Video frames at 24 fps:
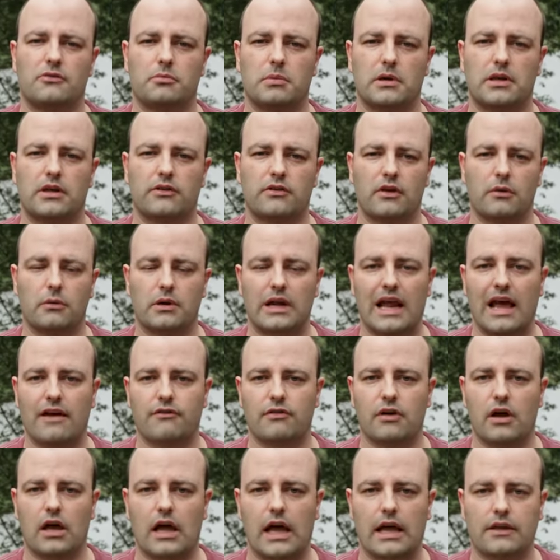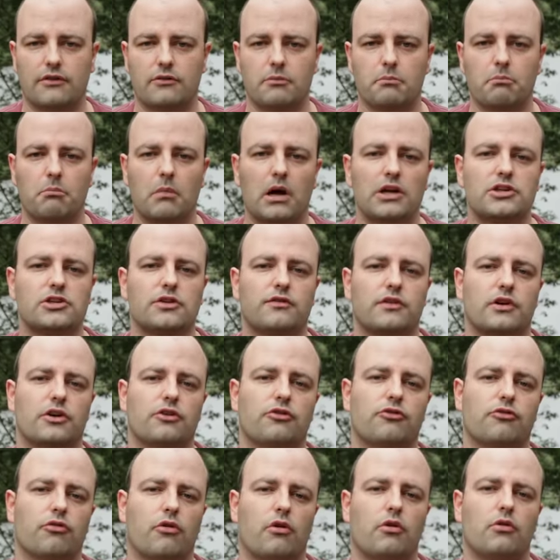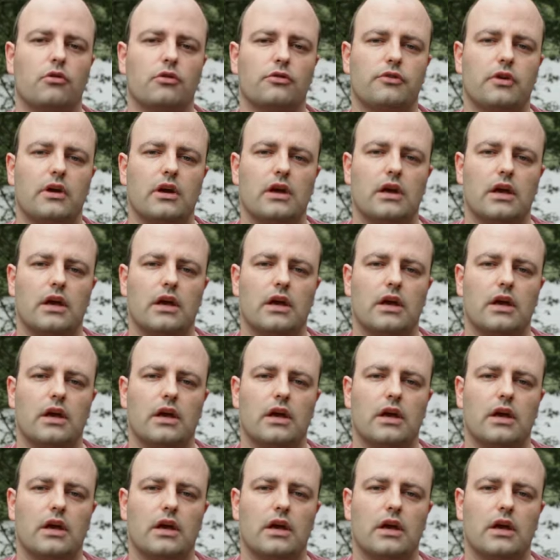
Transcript: because they want to have as much of a controlled